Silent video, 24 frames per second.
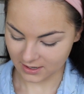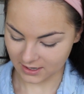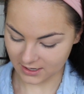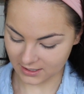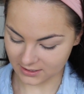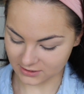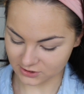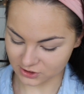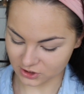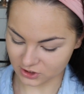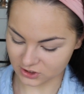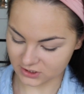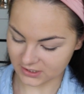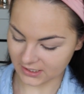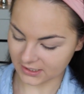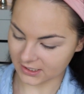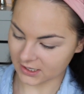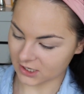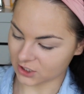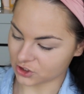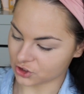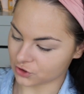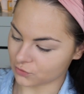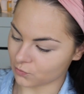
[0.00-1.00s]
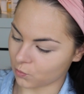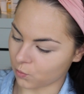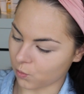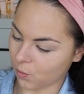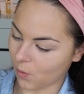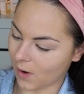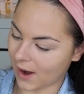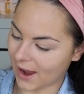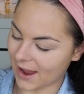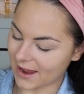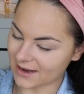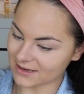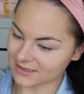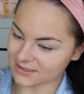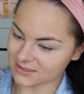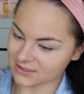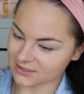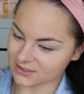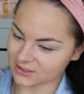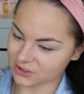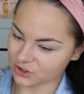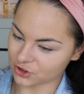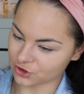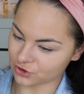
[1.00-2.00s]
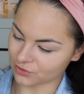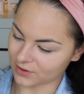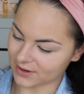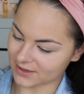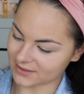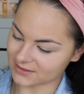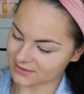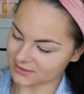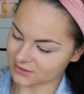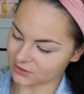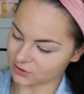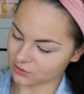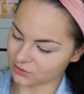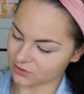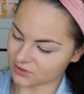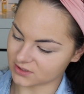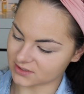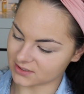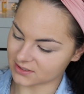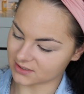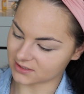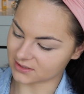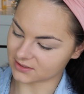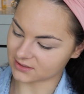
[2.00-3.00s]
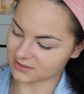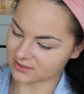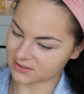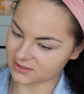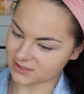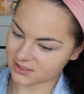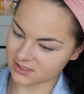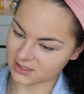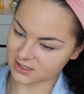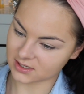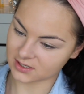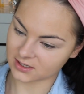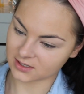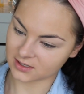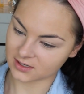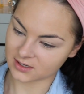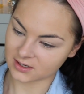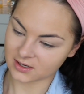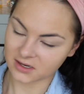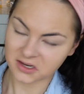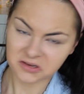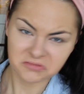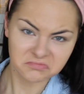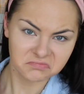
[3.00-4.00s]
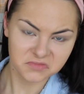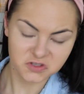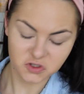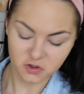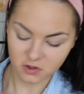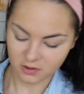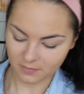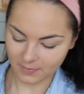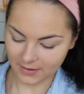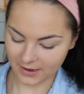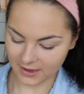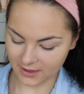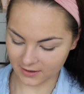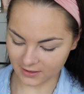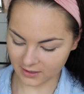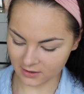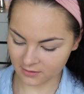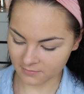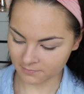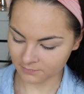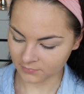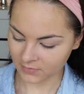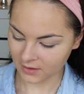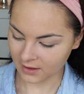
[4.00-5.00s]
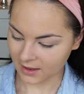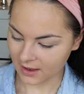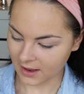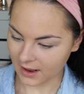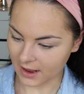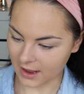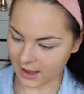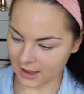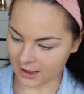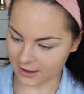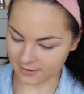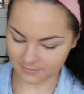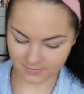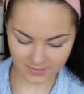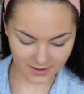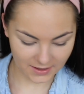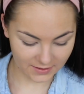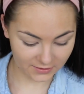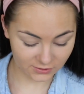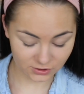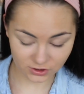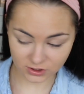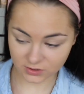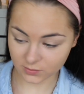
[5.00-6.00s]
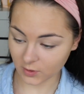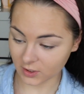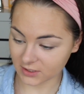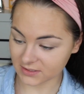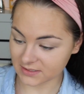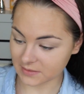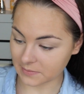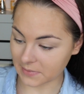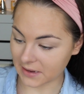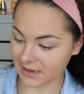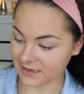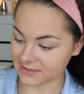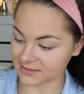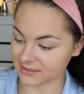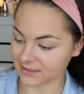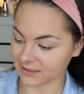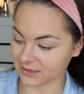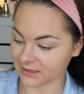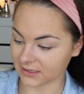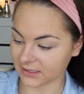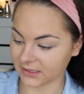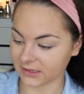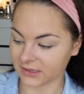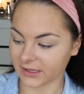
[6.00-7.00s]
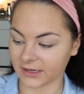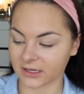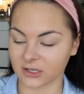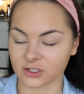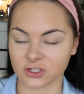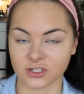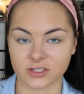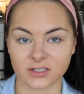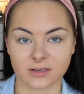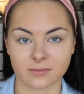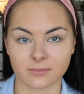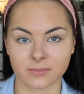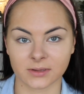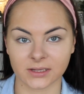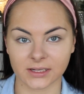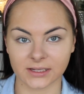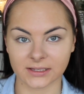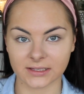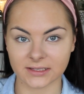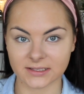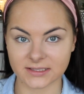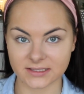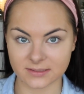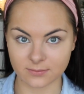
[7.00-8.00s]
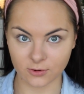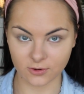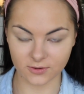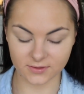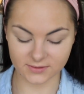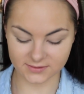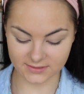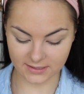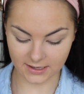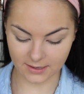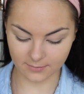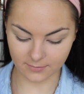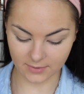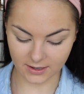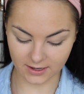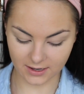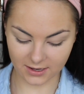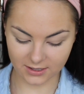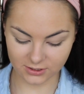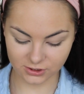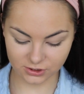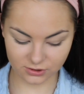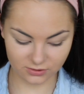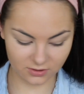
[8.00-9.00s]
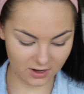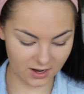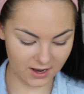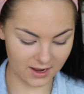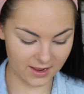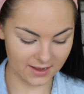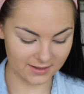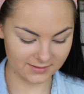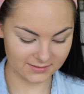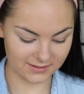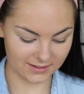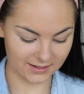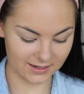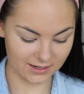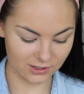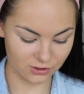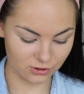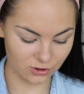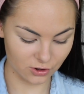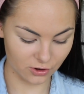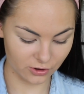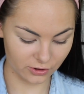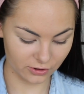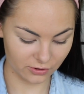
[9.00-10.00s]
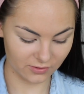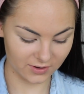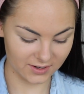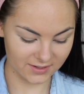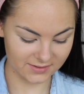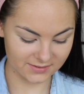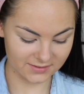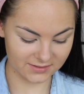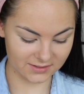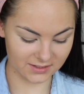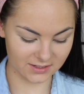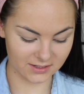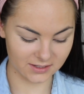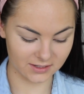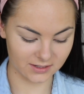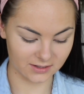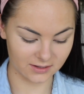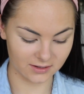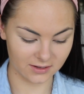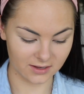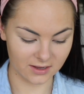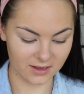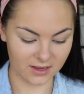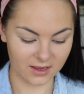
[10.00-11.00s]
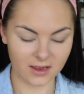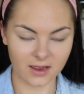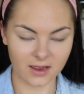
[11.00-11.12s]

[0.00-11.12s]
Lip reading: It is just like a white translucent sort of powder, and it just works amazingly. Like it just completely smooths out my under eyes. I get no creasing.